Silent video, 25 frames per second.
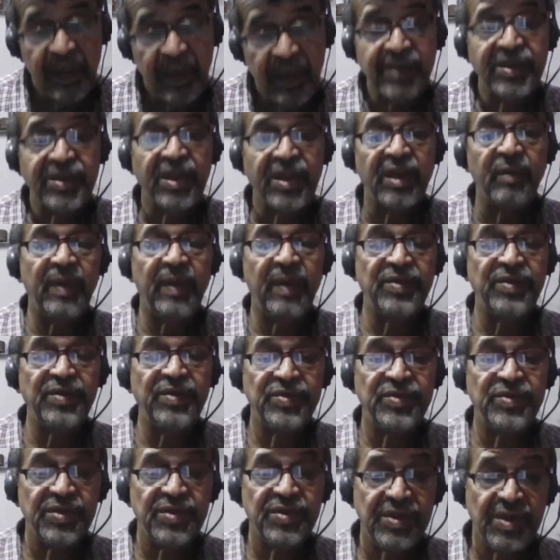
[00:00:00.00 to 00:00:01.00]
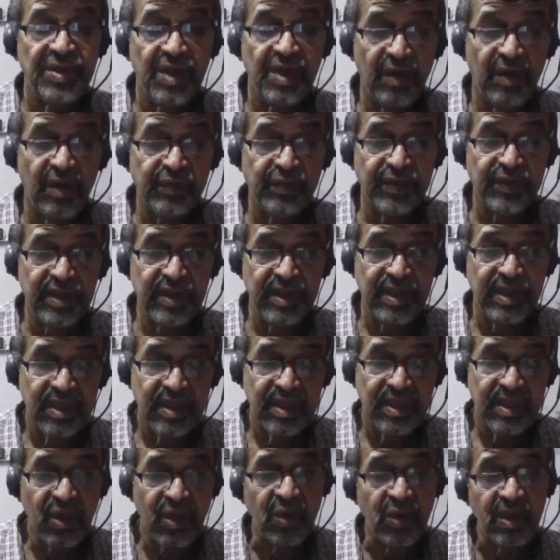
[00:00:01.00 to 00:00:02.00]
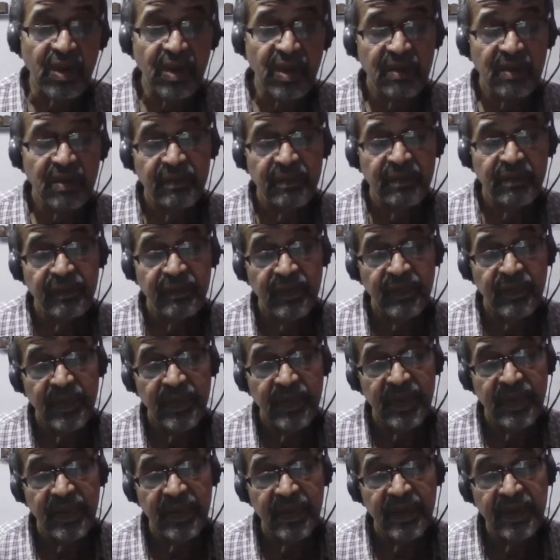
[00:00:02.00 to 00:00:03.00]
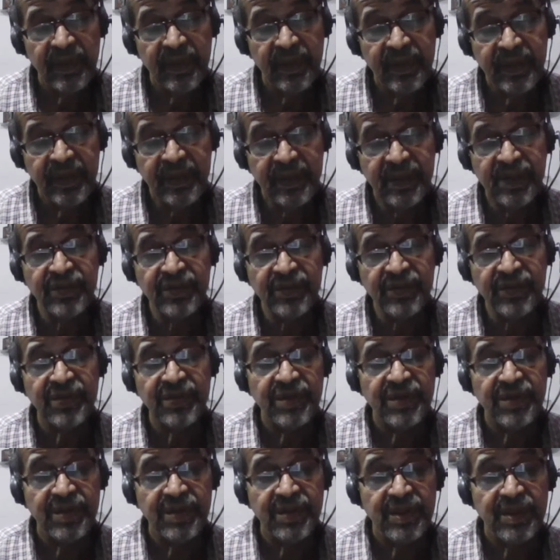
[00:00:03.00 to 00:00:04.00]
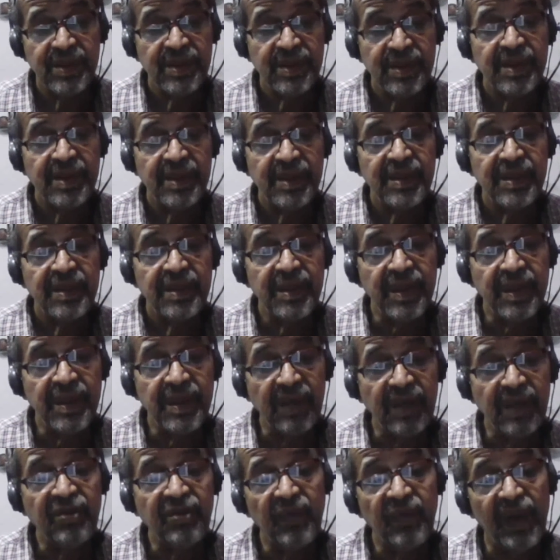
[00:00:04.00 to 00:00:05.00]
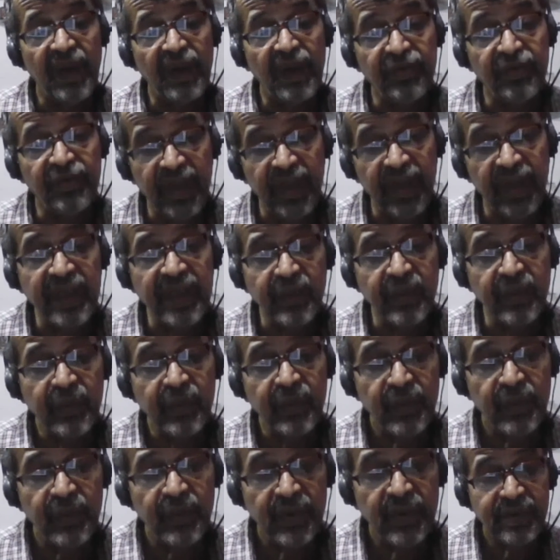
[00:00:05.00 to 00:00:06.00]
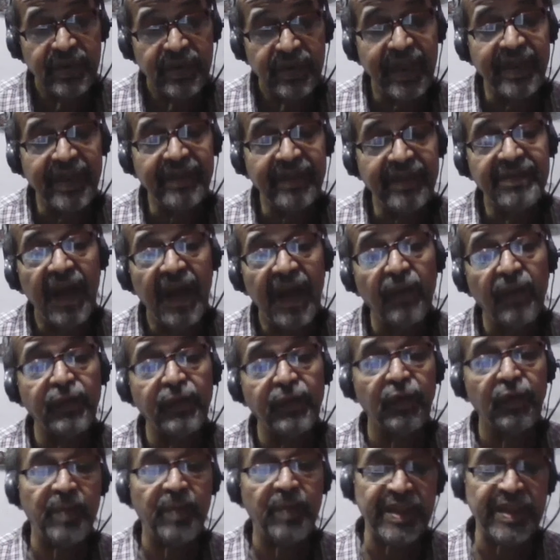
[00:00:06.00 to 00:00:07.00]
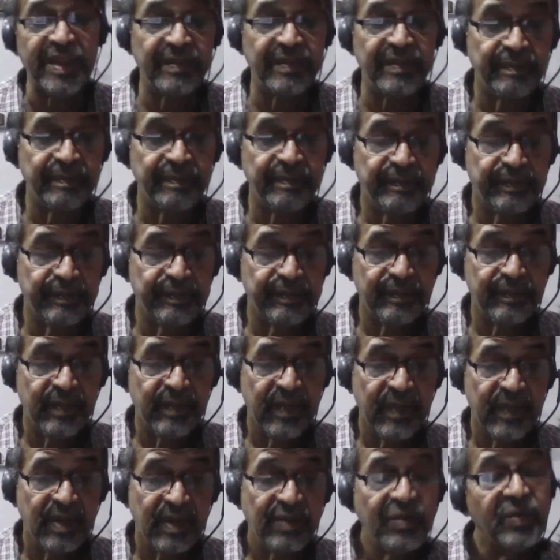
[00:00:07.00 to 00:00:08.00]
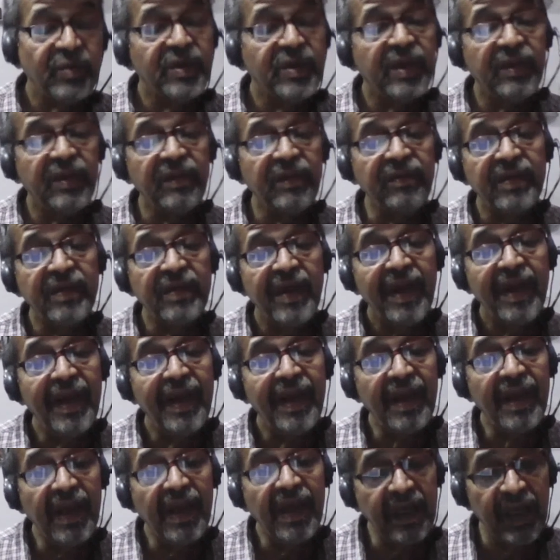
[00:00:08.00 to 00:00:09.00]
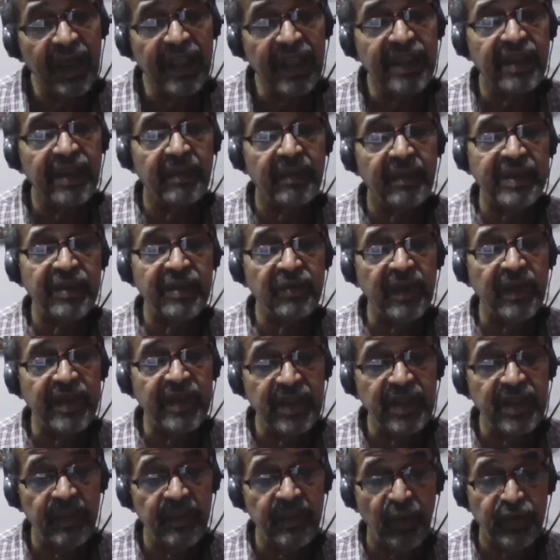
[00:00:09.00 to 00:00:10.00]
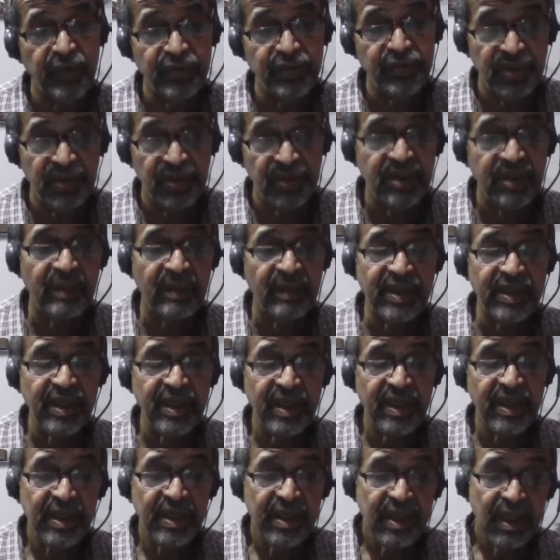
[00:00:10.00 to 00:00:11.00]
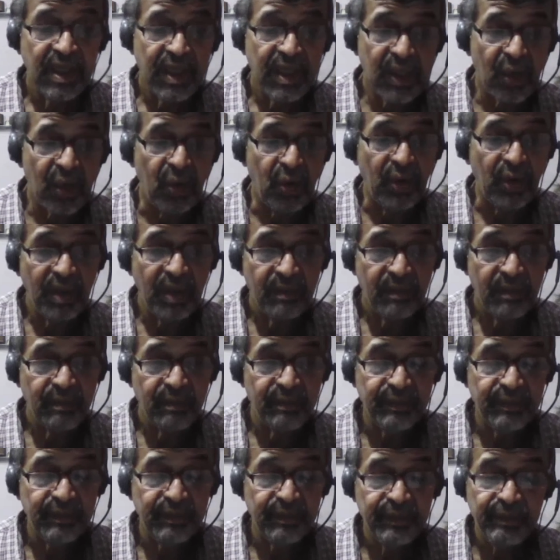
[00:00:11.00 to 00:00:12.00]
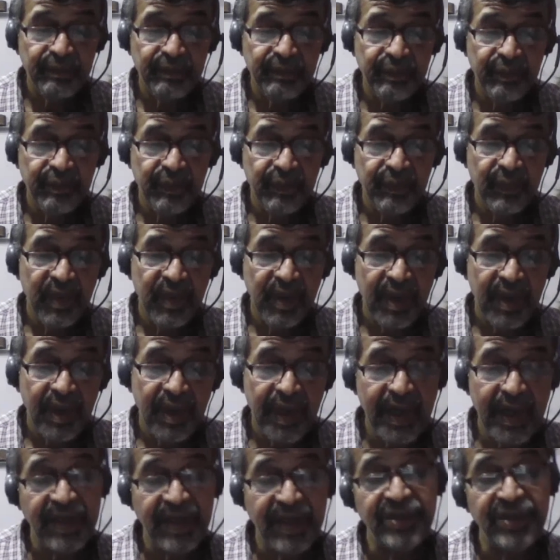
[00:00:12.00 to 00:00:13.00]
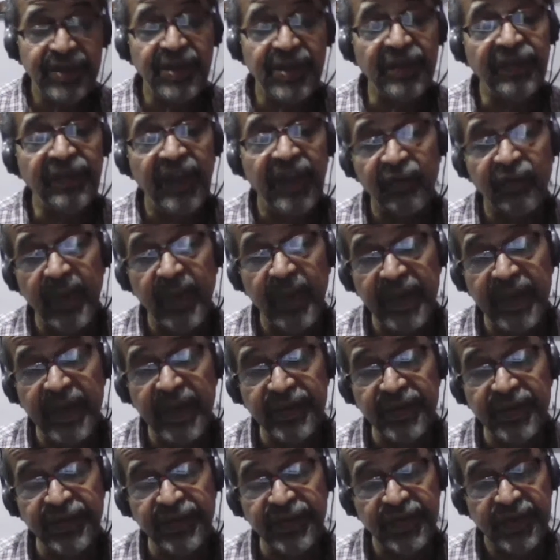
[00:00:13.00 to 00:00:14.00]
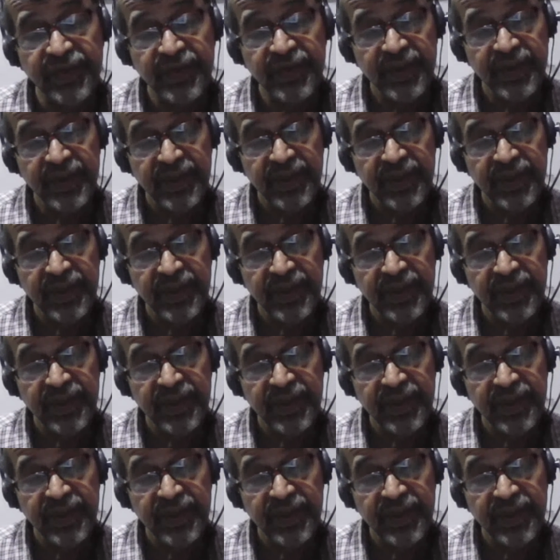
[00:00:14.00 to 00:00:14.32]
last traded price of the call, it is intrinsic value is negative, that is out of money. So that is a little in the money, 23 points in the money call, and this expires